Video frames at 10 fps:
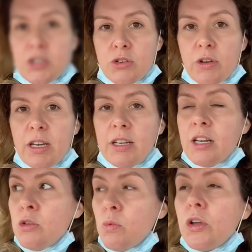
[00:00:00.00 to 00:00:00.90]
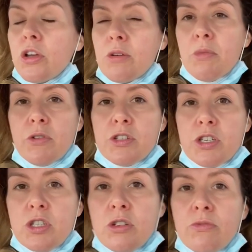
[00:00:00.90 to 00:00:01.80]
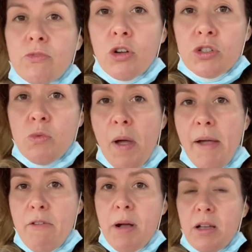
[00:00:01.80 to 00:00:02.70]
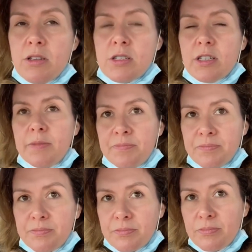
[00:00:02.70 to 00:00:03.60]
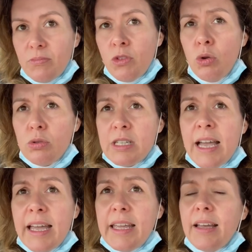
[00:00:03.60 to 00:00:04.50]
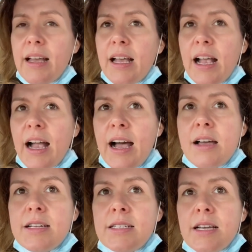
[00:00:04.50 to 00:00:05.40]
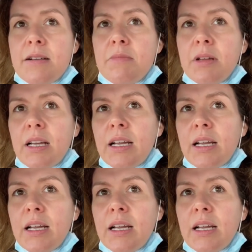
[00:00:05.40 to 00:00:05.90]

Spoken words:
a screen and you work at Morrison's, you've got to wear a mask all day. And